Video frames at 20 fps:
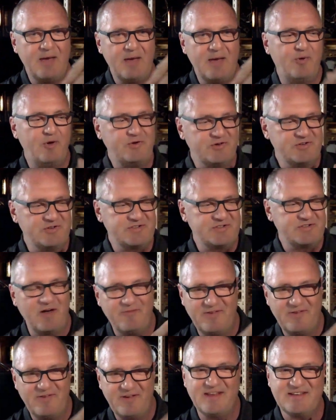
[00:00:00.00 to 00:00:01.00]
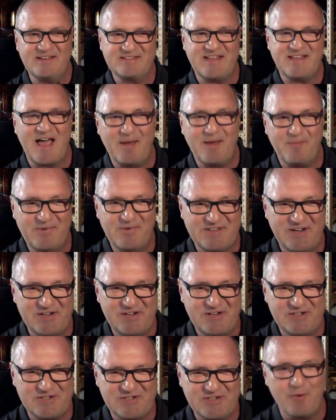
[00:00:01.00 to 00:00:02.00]
and put yourself in an exact
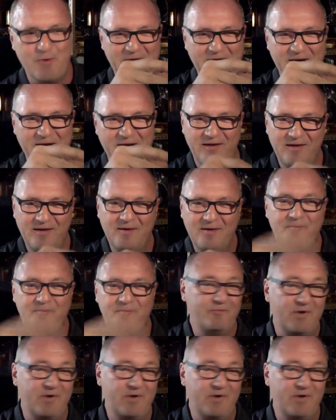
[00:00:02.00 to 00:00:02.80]
position where